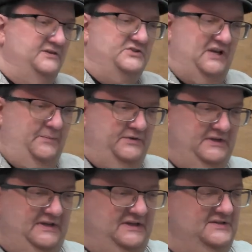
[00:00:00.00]

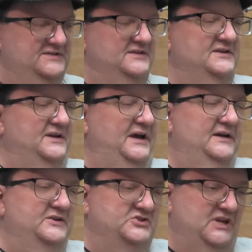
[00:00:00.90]
Japanese
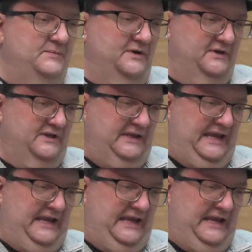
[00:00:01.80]
Nakajima